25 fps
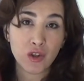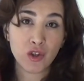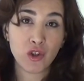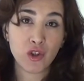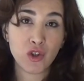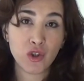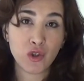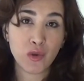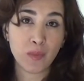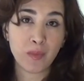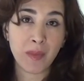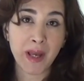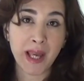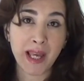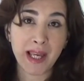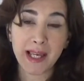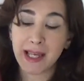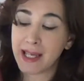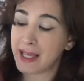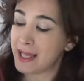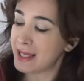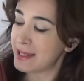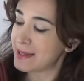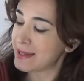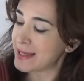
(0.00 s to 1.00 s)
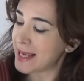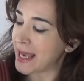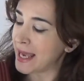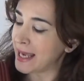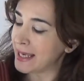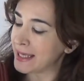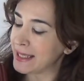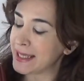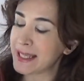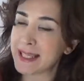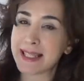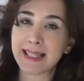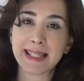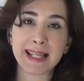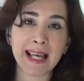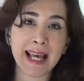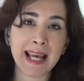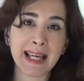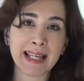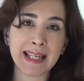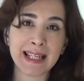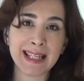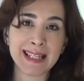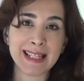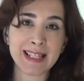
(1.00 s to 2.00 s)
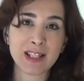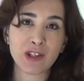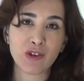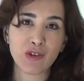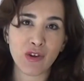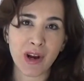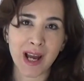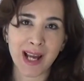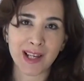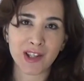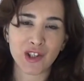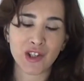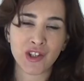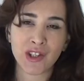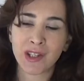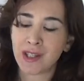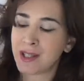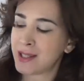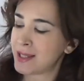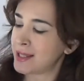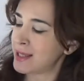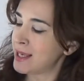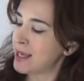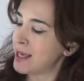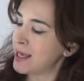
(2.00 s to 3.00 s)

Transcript: to make tiny scratches